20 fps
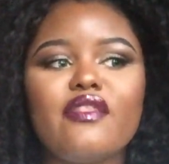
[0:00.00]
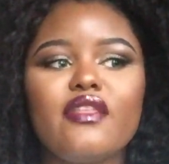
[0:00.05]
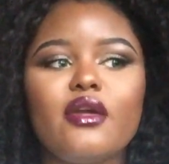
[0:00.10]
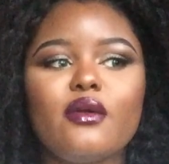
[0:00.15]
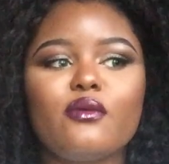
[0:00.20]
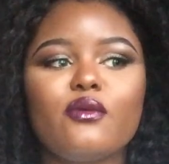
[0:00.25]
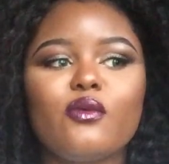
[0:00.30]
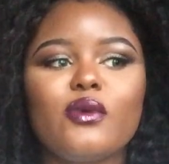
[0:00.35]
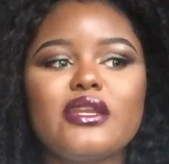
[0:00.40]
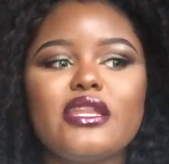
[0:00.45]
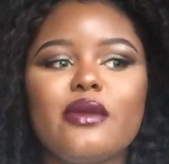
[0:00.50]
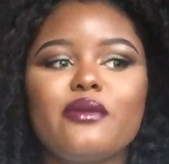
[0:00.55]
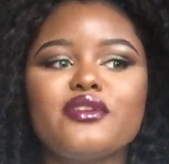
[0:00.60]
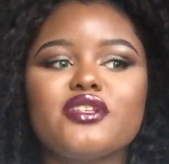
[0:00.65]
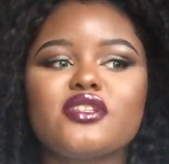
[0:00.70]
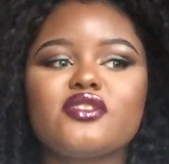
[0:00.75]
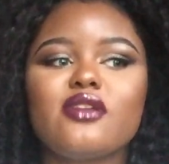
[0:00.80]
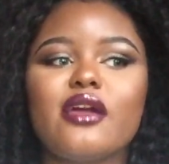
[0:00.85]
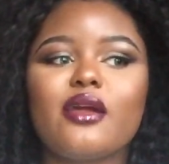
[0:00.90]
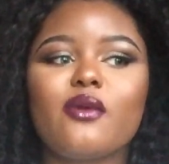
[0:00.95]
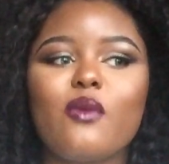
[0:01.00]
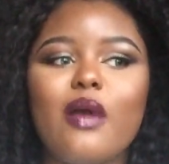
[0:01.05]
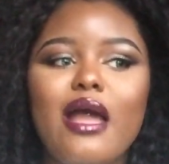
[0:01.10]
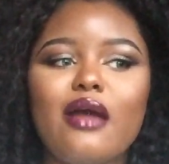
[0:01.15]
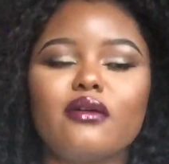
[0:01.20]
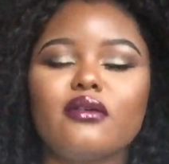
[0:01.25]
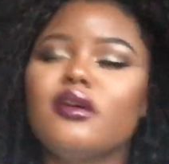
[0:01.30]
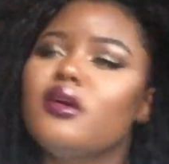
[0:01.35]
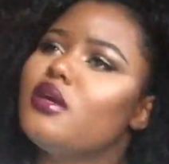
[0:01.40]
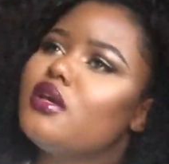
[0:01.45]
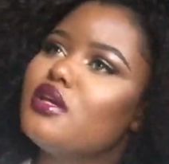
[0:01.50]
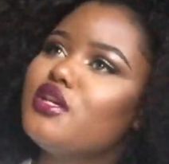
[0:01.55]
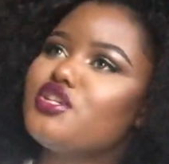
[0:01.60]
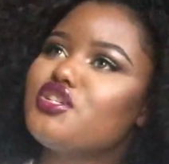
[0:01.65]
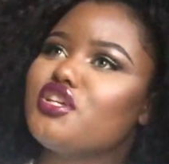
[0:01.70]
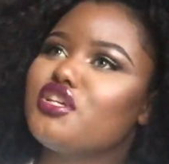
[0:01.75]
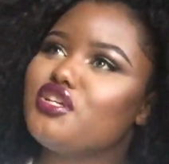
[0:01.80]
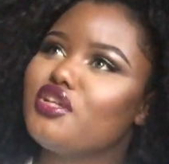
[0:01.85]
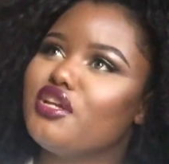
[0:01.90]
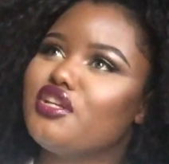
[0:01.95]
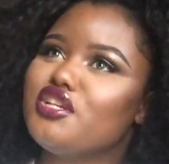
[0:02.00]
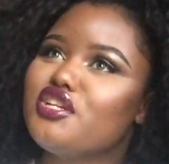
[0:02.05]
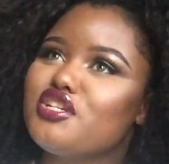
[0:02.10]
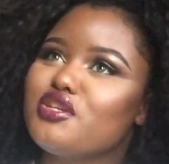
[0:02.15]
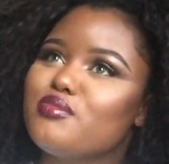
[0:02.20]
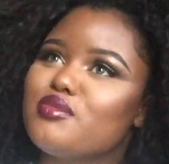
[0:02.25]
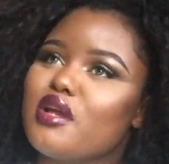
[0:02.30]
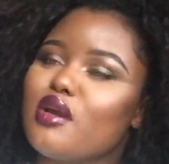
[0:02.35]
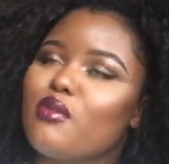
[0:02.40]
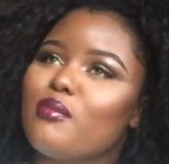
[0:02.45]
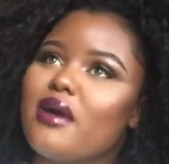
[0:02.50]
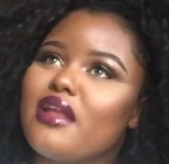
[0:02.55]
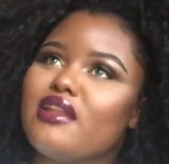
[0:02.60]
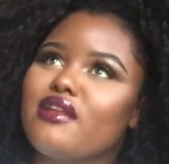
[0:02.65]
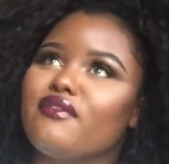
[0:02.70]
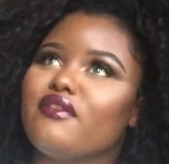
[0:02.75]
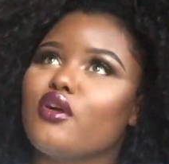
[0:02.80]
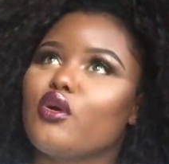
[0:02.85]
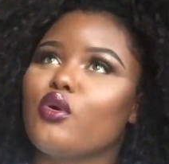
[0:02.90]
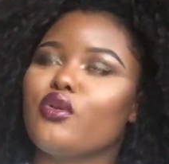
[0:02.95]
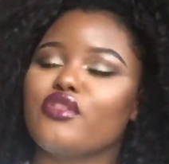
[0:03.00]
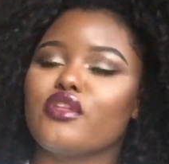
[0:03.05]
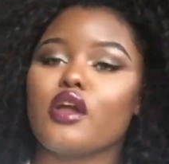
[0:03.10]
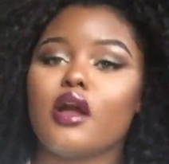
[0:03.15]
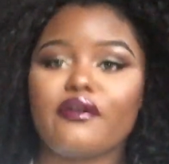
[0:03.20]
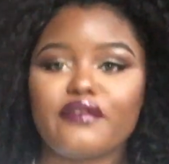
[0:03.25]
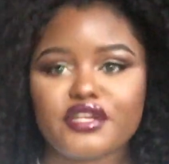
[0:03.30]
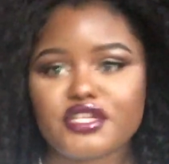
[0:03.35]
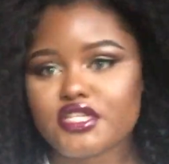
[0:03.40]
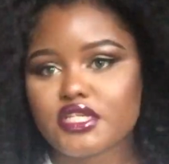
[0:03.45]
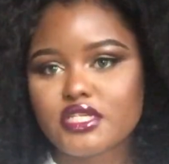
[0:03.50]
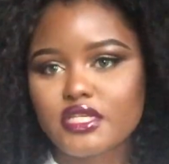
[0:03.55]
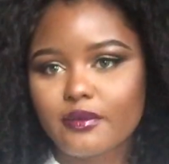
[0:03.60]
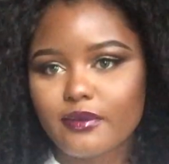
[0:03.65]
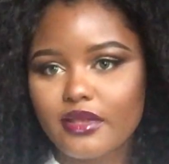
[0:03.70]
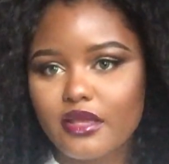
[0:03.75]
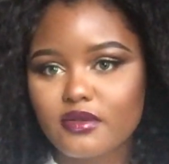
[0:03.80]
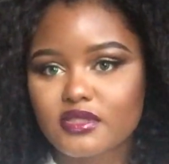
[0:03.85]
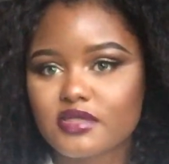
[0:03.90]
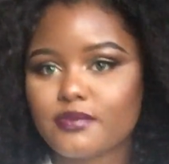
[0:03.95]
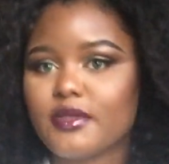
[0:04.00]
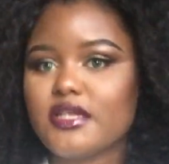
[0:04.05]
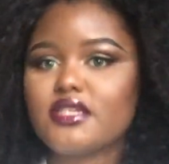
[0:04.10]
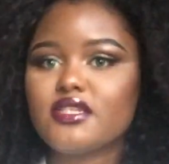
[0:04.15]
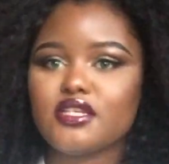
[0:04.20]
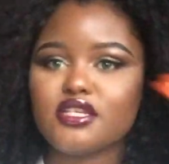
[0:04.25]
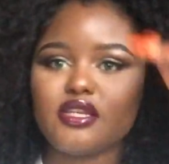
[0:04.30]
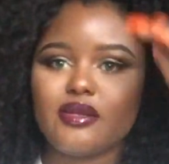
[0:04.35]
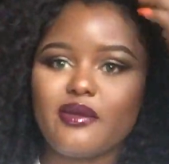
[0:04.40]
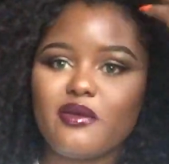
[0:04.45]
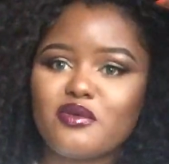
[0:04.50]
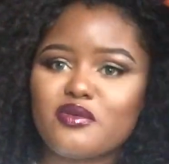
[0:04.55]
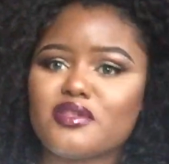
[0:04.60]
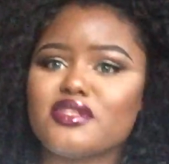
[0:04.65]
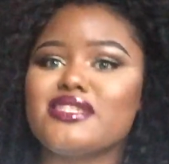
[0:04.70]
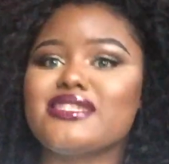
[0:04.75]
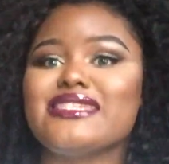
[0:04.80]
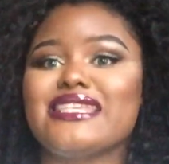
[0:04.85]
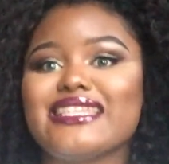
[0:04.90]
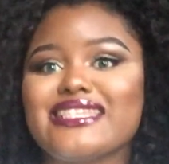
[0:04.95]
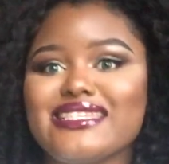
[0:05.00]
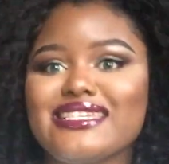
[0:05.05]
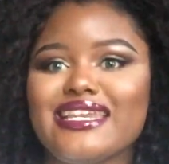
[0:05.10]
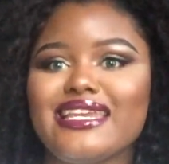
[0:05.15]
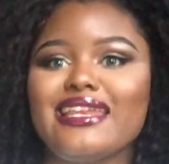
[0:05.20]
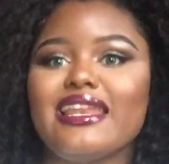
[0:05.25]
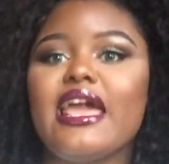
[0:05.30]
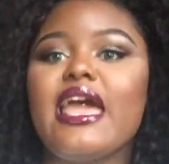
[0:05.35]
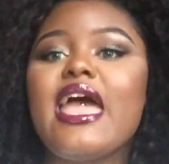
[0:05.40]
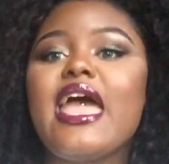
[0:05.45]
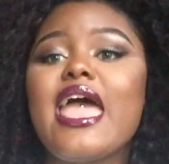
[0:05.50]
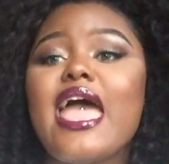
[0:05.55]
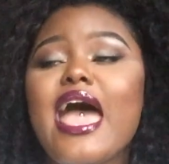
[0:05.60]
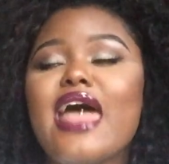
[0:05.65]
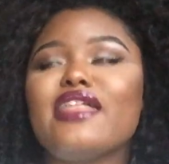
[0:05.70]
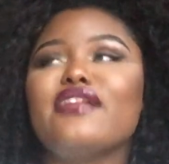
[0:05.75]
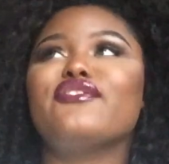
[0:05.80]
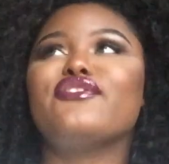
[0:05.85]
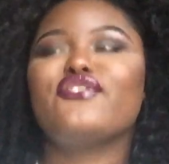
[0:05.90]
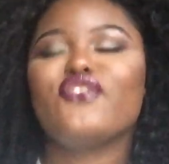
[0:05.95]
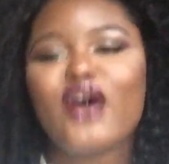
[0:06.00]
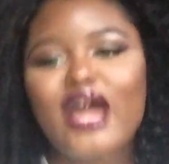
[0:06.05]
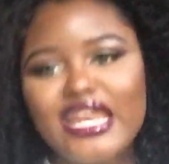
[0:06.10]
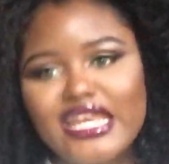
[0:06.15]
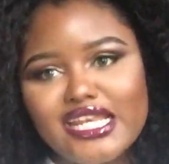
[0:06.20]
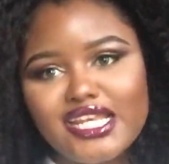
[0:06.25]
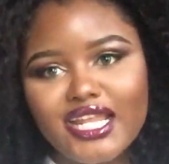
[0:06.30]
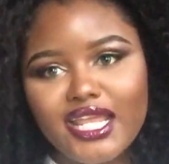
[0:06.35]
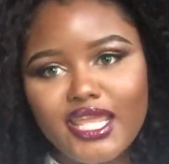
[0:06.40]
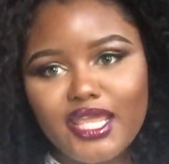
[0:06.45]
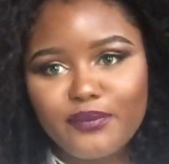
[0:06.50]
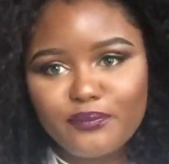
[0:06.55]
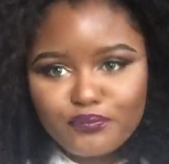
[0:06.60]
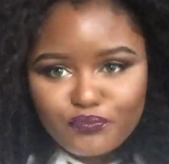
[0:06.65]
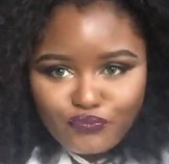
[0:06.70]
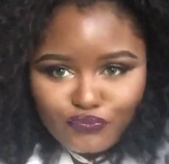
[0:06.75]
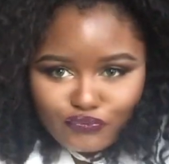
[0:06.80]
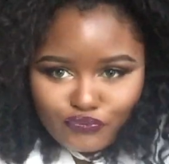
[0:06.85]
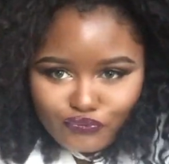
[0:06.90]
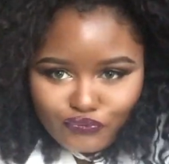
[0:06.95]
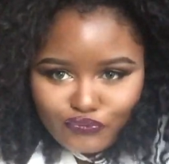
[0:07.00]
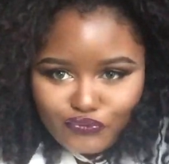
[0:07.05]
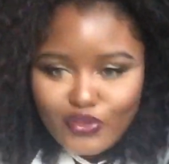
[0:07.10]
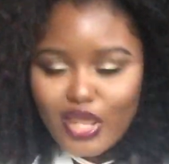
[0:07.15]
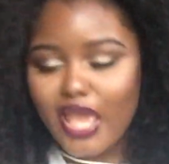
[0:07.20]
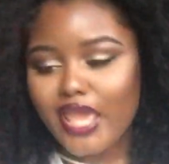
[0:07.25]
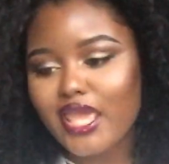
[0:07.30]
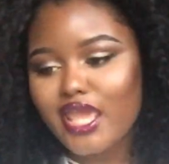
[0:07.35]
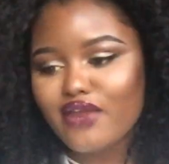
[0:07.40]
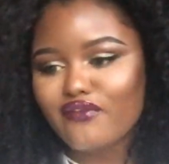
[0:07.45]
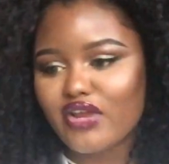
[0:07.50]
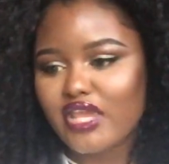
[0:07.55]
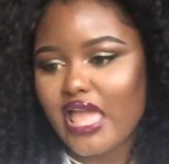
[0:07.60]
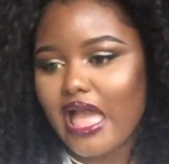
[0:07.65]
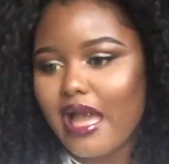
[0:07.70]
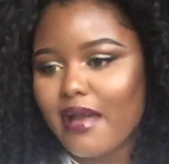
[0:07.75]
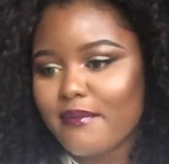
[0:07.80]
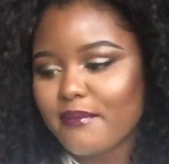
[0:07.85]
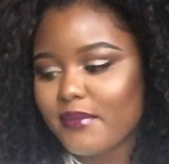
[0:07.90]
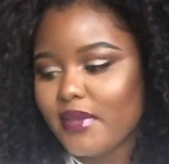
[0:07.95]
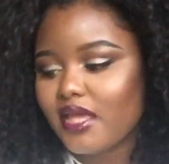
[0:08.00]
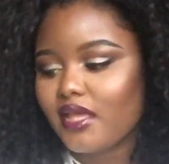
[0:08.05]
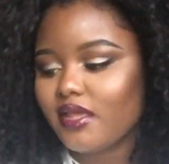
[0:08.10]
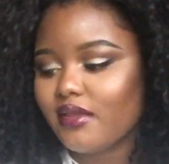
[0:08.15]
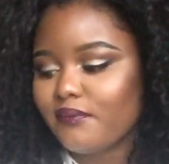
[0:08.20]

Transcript: And then one day I was just like, wow, should do a YouTube channel, but I never got the courage to do it. I was supposed to do it when I was sixteen, and then finally, here I am.